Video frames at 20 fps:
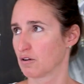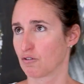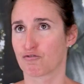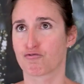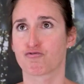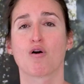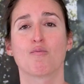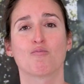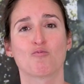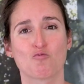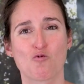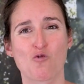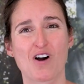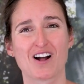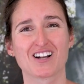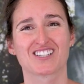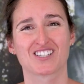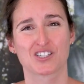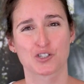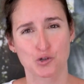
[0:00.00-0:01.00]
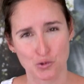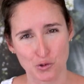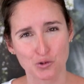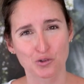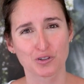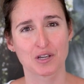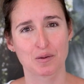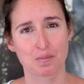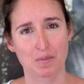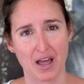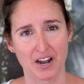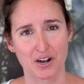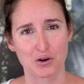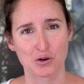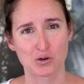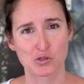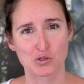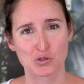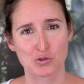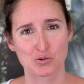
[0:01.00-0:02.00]
from what truly
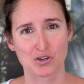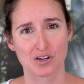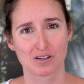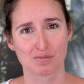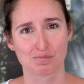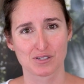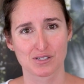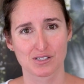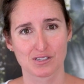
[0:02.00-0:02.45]
matters to us.